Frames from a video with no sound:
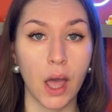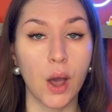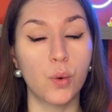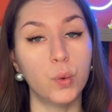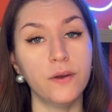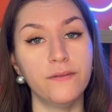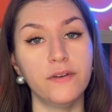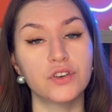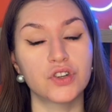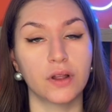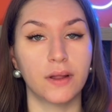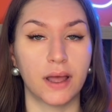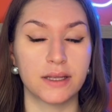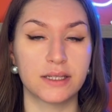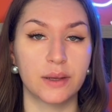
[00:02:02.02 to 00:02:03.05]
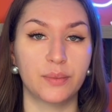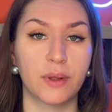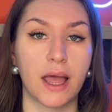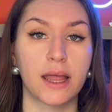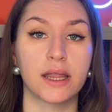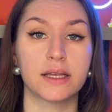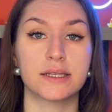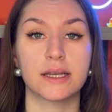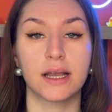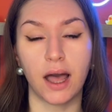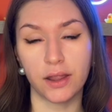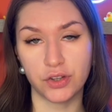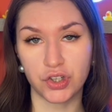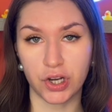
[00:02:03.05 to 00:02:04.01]
We visualize the plan as a
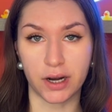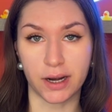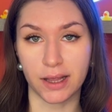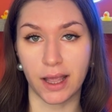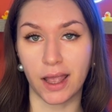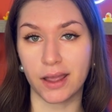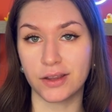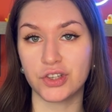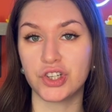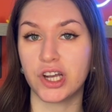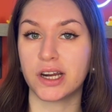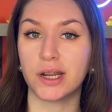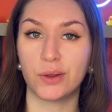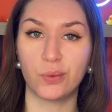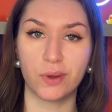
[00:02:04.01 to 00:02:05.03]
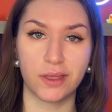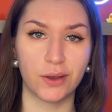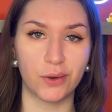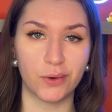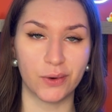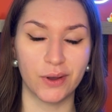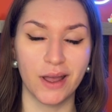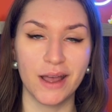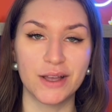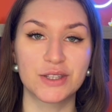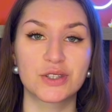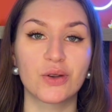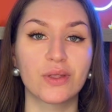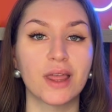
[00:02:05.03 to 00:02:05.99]
Gantt chart and share it with you,
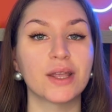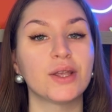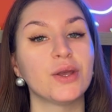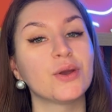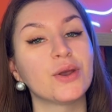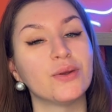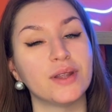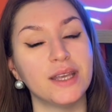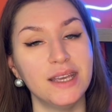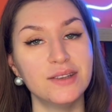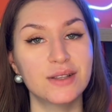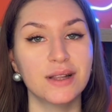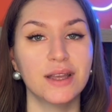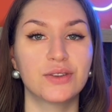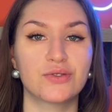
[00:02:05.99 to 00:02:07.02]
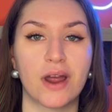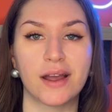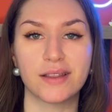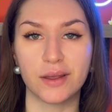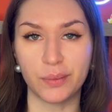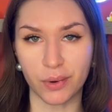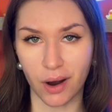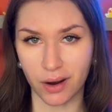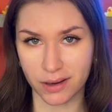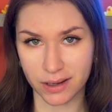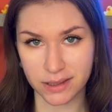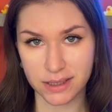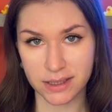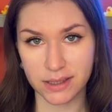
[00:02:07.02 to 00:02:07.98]
so that you could easily track the
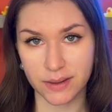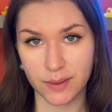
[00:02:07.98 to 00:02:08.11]
progress.